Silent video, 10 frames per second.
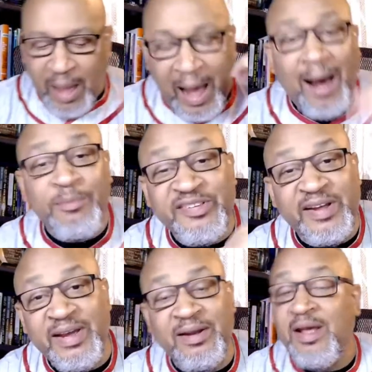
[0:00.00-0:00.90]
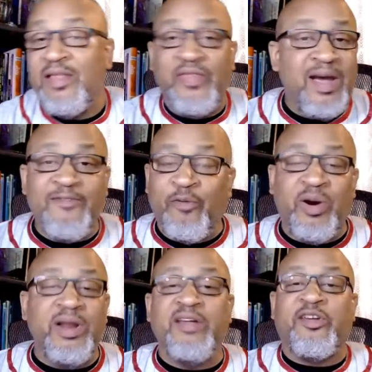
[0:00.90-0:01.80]
I'm saying,
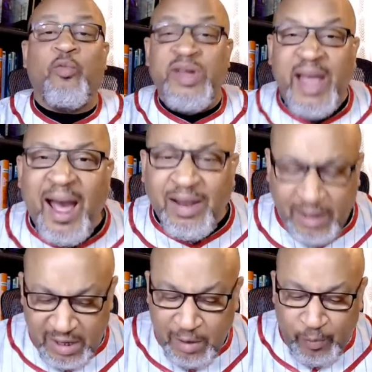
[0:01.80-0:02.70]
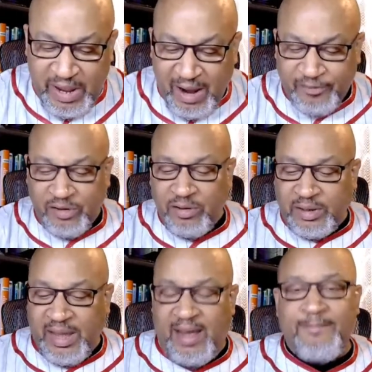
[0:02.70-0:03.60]
therefore, there's a reality that we have to
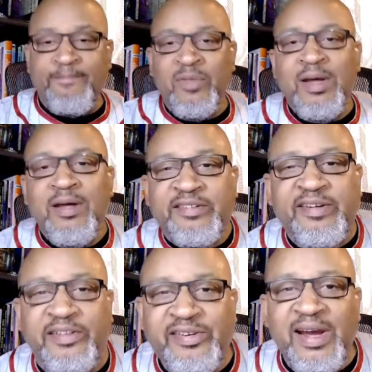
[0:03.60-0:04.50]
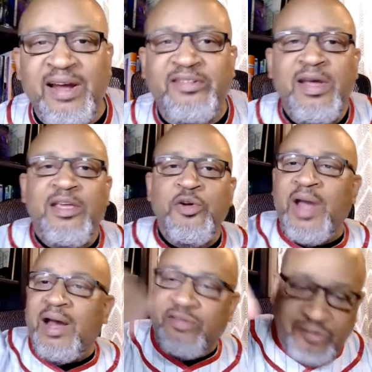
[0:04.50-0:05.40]
look at, such as you
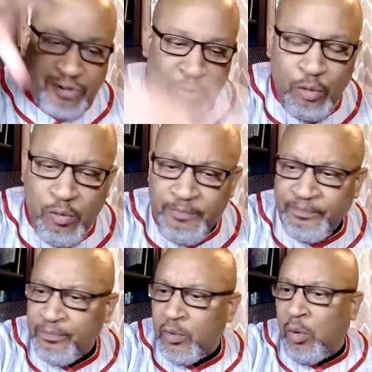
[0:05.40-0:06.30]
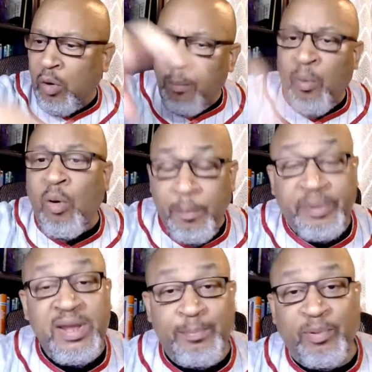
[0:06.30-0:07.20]
got two or more
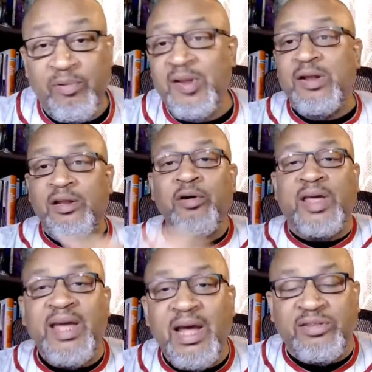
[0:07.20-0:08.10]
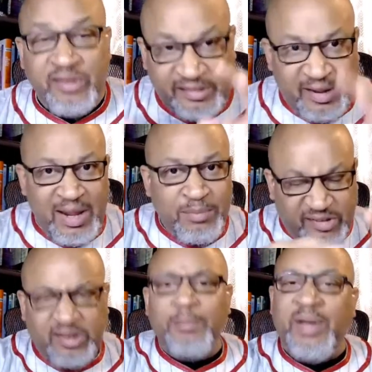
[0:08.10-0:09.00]
people looking at the same
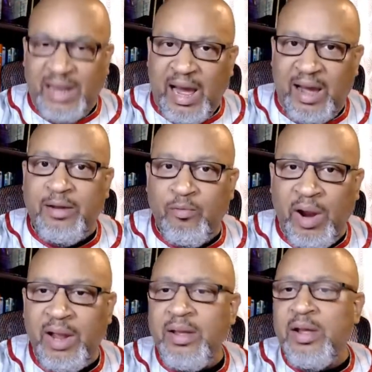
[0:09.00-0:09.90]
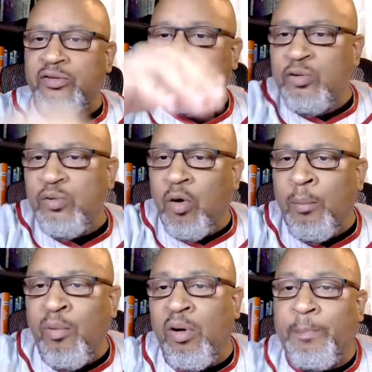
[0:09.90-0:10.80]
stimuli, right? Two or
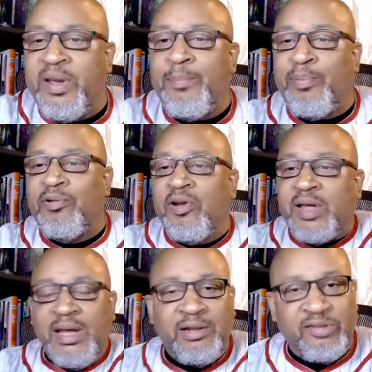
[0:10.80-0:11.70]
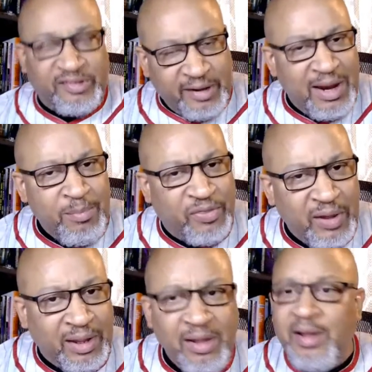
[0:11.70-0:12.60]
more people looking at the same
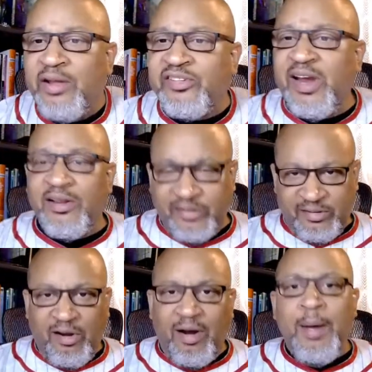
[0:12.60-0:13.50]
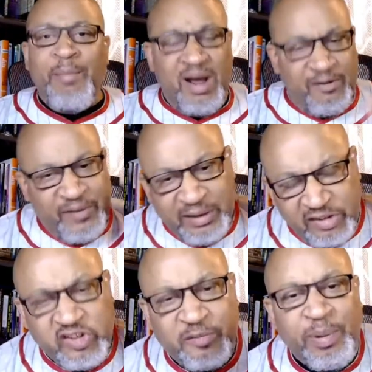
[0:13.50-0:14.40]
thing. Chances are, matter of fact,
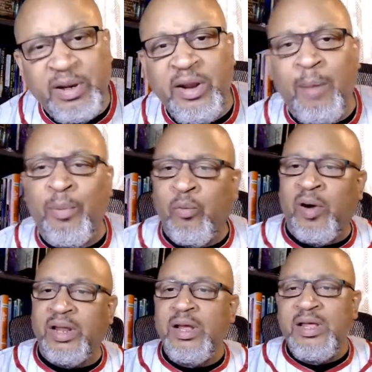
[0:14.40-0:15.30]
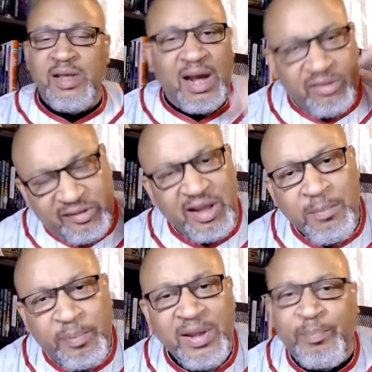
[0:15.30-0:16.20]
let's just put a number on it. You got
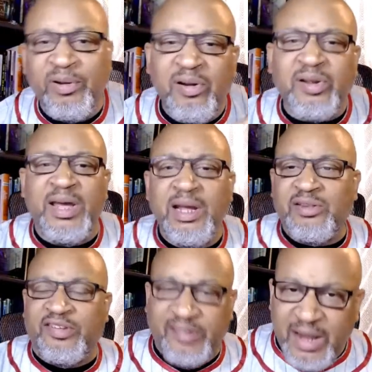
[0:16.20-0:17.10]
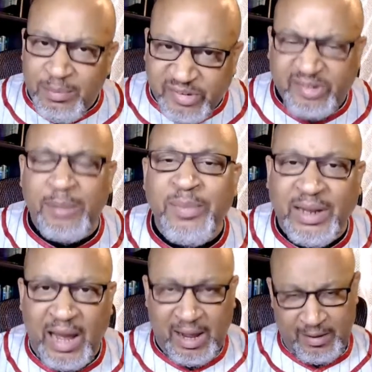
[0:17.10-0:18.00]
10 people looking at the same
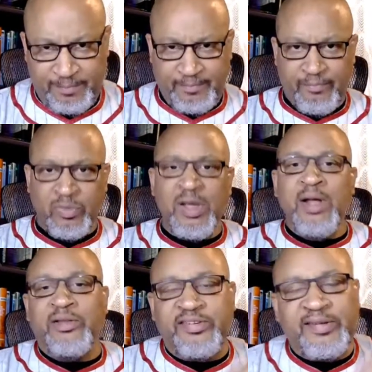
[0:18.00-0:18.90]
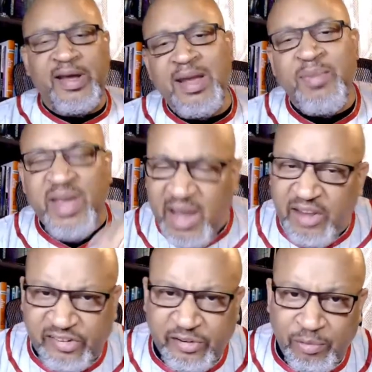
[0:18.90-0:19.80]
stimuli, the same
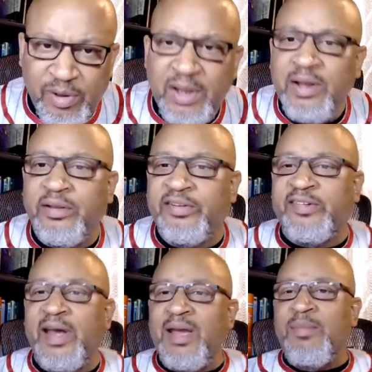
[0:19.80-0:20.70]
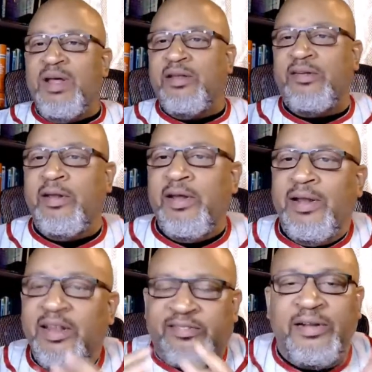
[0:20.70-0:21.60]
issue,
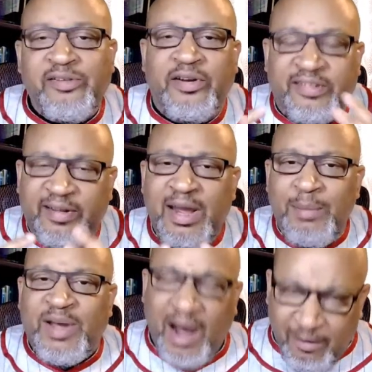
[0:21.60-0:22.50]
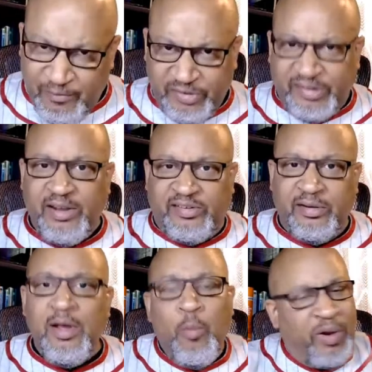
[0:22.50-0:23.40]
listening to the same conversation,
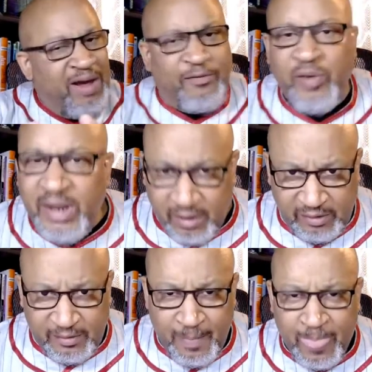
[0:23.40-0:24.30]
whatever it is.